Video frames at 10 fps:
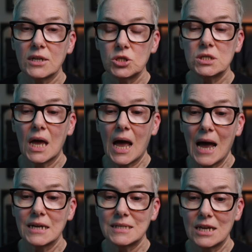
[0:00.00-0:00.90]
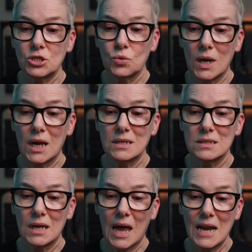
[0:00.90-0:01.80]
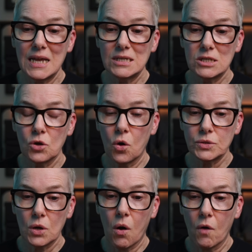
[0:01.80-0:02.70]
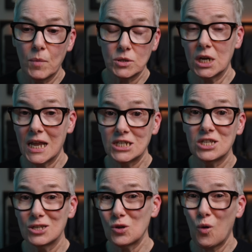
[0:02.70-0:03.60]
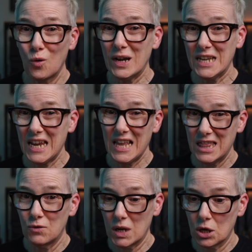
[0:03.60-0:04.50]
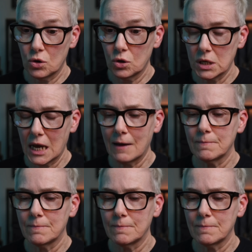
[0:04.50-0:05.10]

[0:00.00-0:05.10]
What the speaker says: just to accentuate any sort of modulation that's already in the recording.